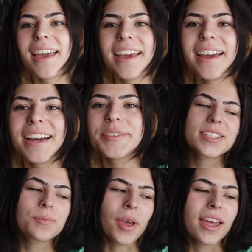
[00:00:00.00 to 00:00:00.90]
Hey guys,
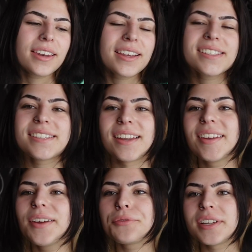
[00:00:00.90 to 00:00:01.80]
spend a
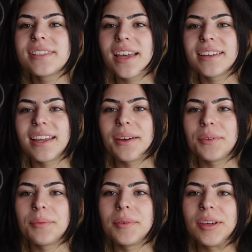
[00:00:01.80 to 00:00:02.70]
Sunday reset day
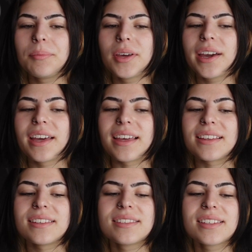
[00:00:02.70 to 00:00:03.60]
with me
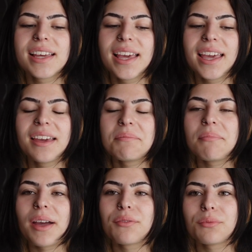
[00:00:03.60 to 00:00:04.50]
because
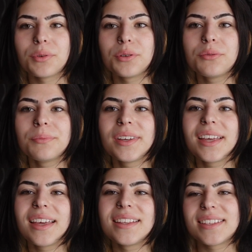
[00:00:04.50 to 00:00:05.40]
my room
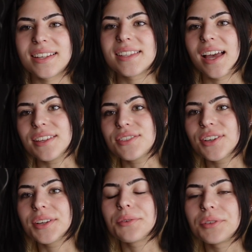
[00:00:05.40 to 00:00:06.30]
is a
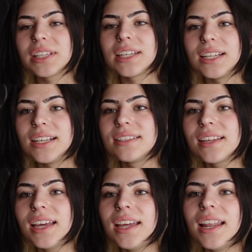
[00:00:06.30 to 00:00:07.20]
disaster and it really needs
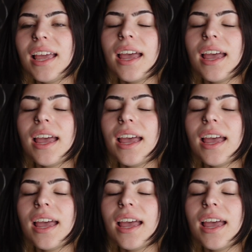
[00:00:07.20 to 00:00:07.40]
it.